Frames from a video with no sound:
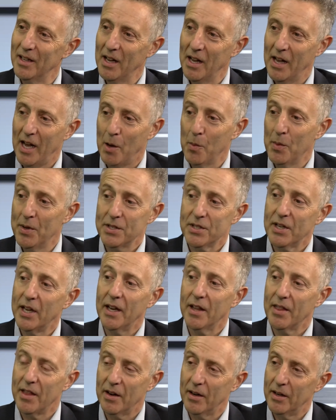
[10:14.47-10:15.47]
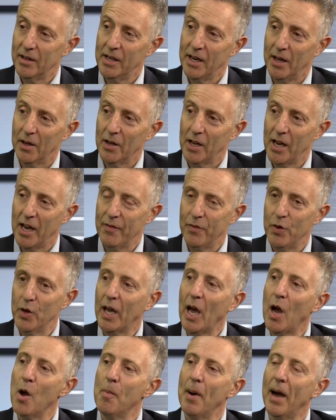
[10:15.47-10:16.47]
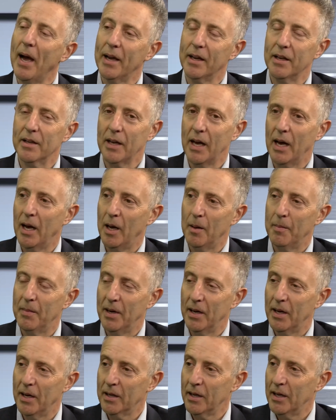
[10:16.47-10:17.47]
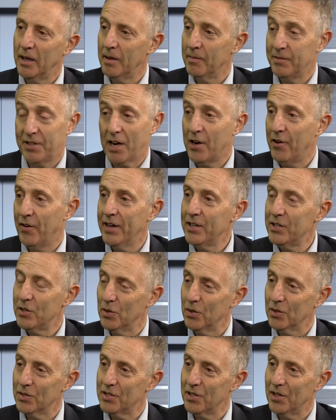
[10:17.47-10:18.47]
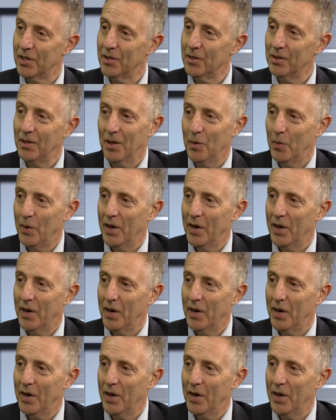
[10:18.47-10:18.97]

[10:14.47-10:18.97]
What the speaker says: And we see it that, you know, if you go back a generation or two, we